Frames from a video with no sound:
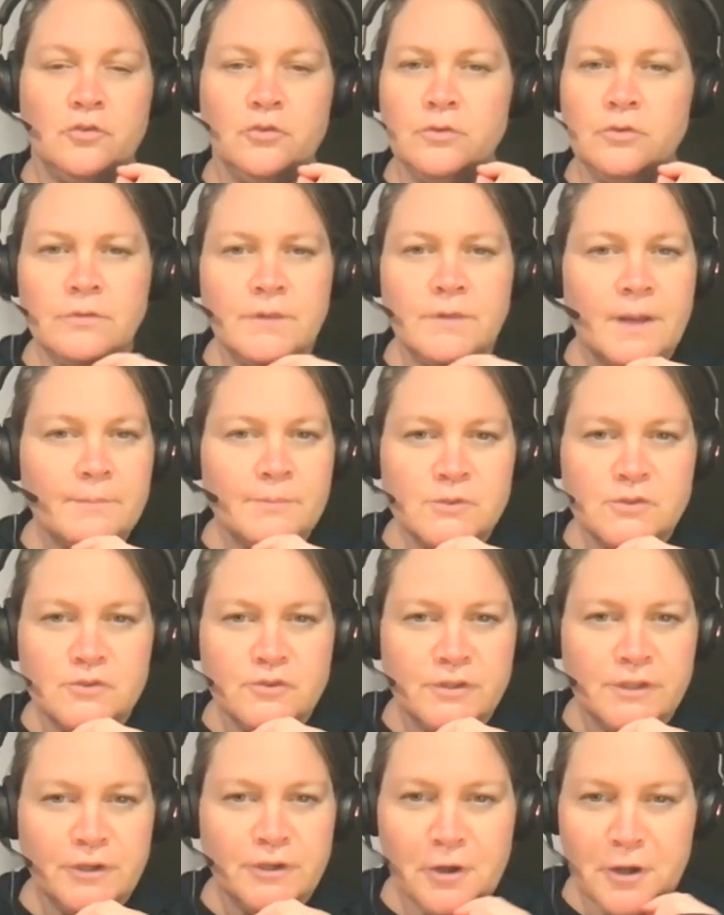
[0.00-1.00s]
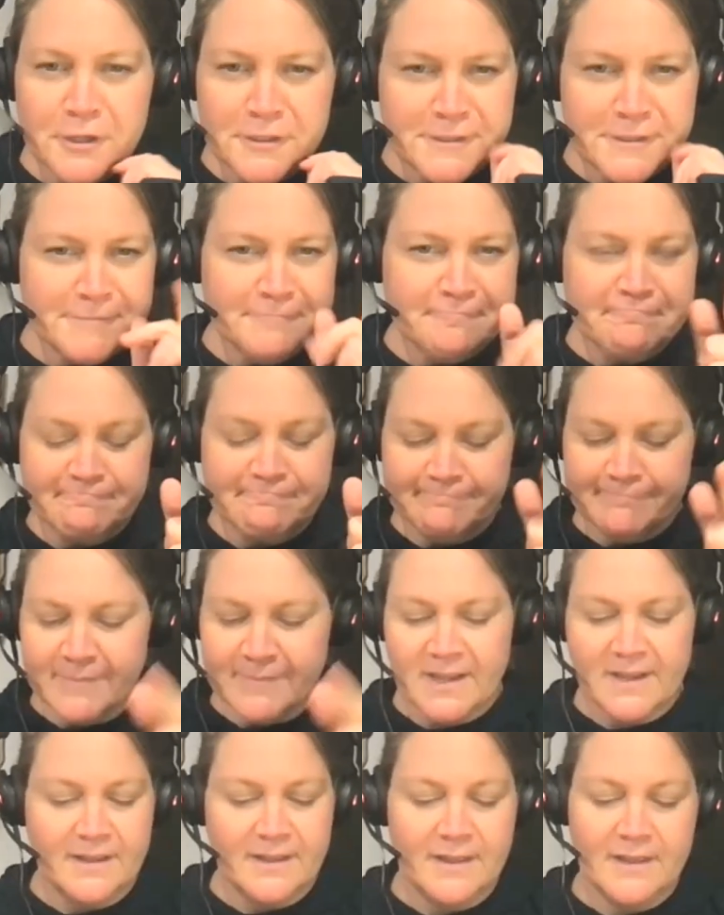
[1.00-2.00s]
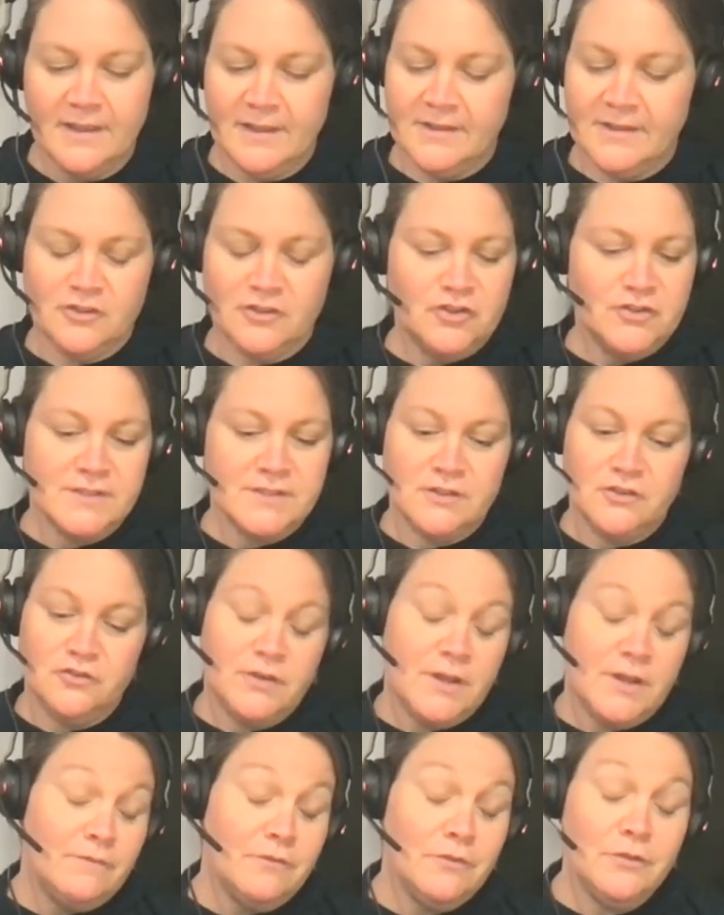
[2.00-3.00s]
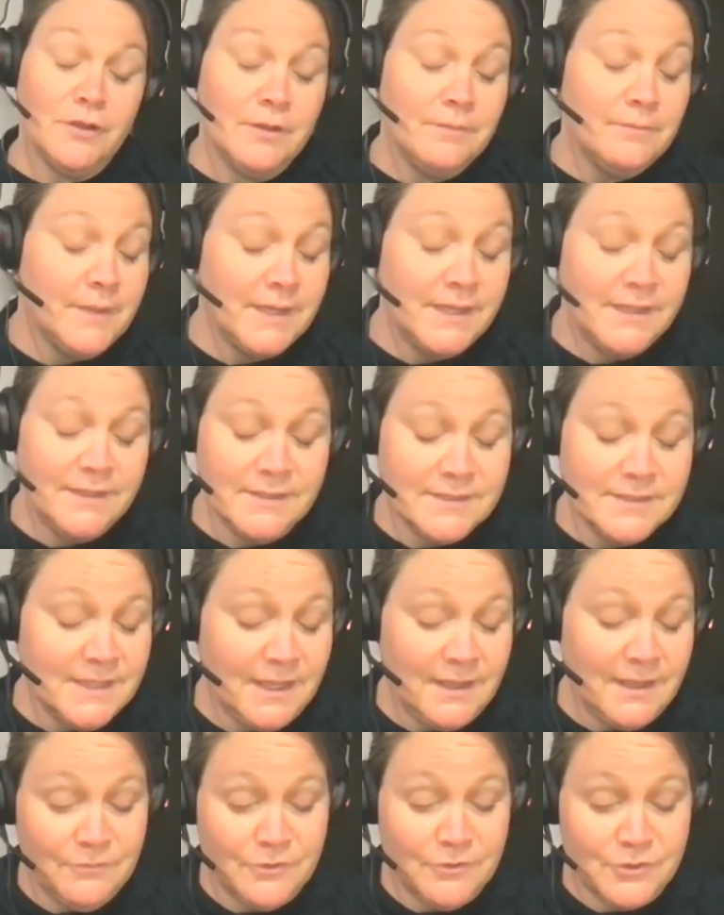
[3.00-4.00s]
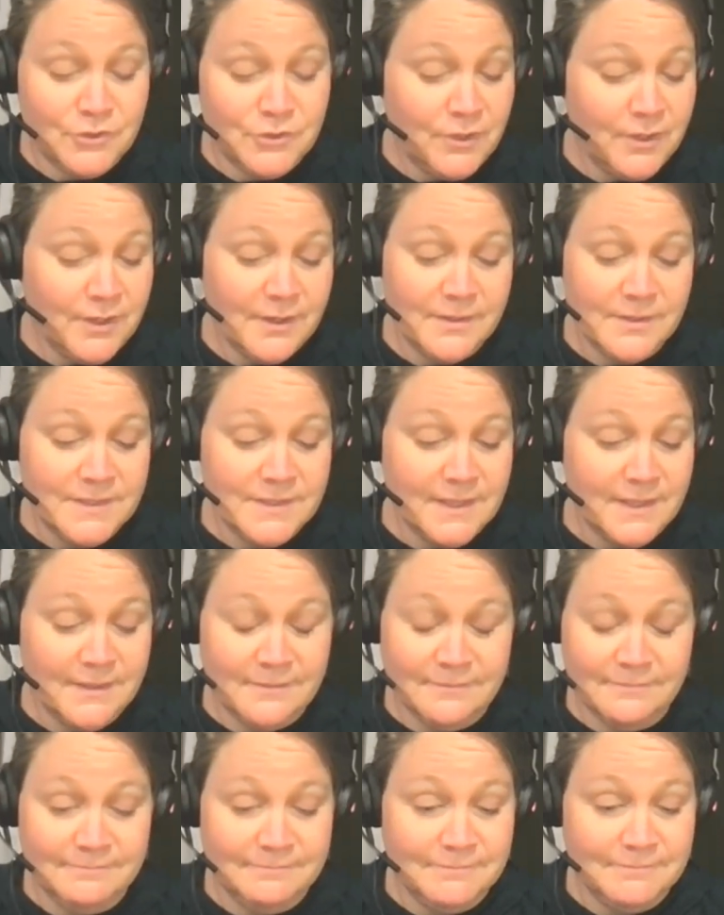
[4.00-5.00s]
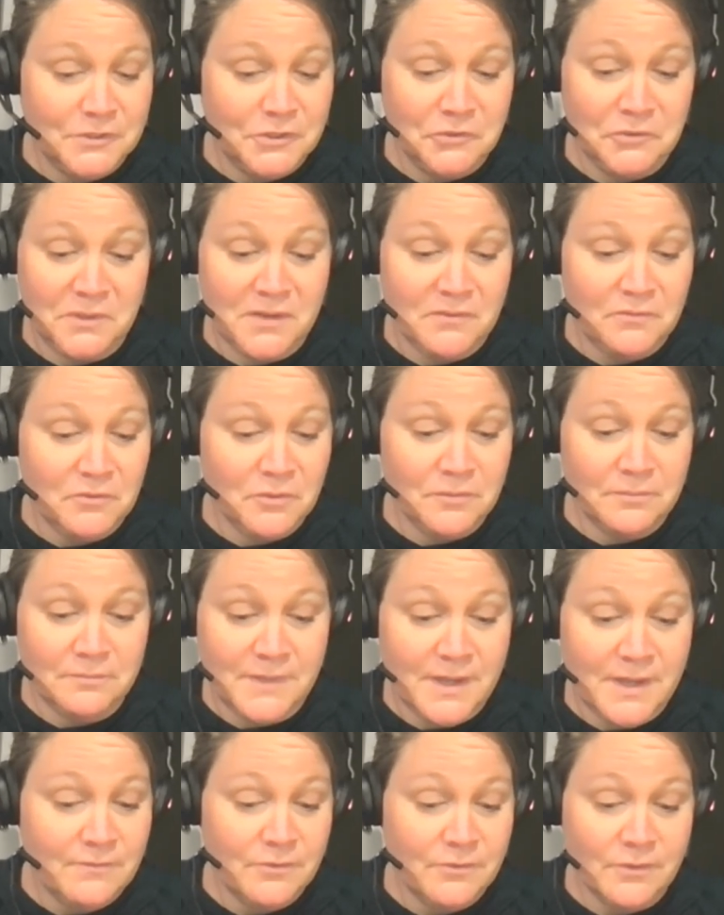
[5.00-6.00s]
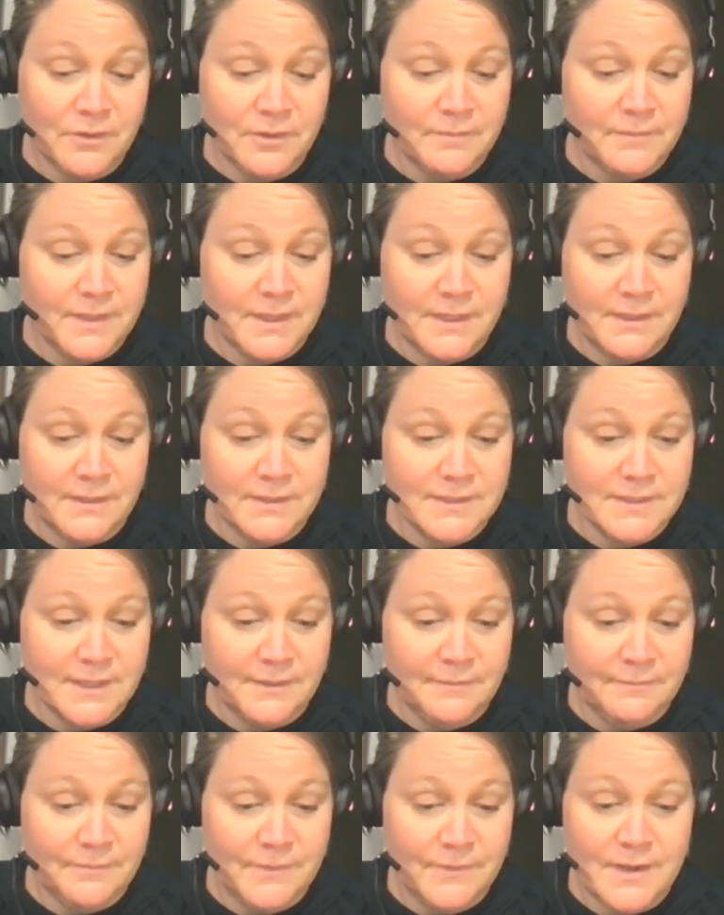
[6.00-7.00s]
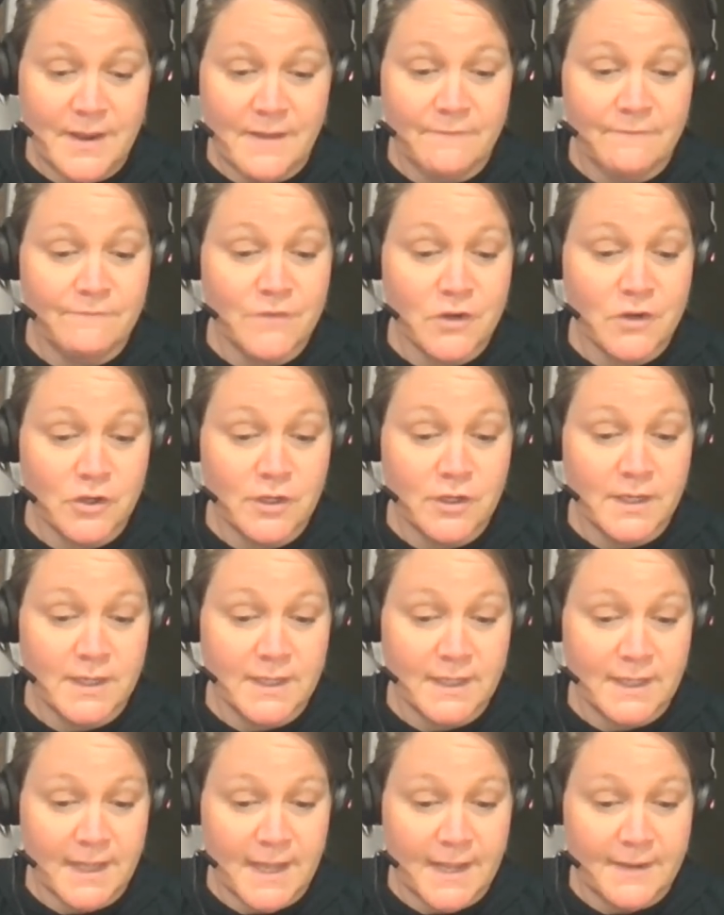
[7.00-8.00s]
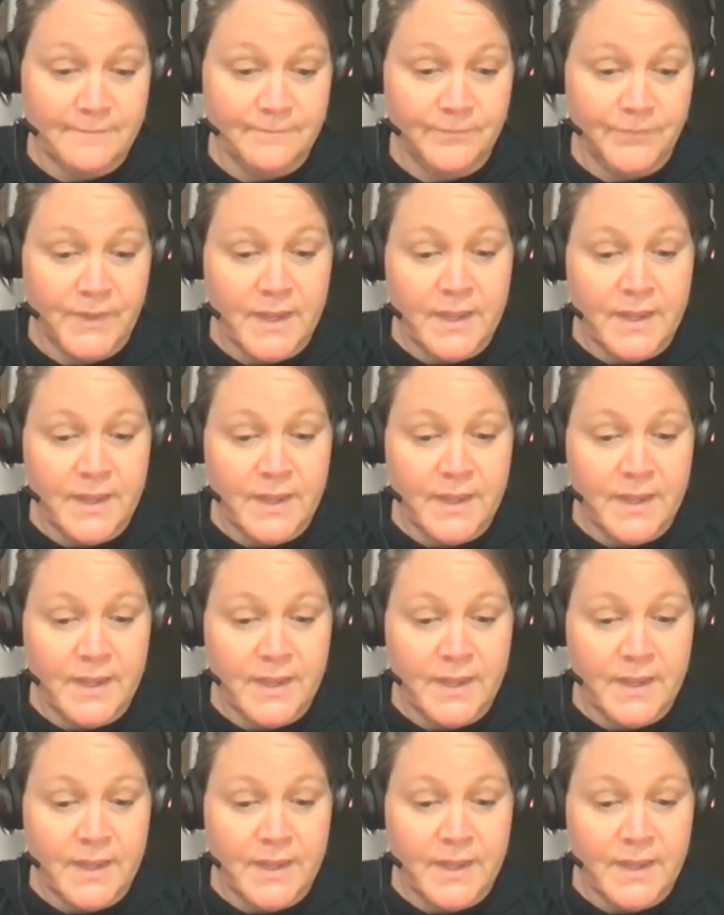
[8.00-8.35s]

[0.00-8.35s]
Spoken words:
Google opportunity cost. You never look at money the same once you get out of debt. You never look at money the same. Never again.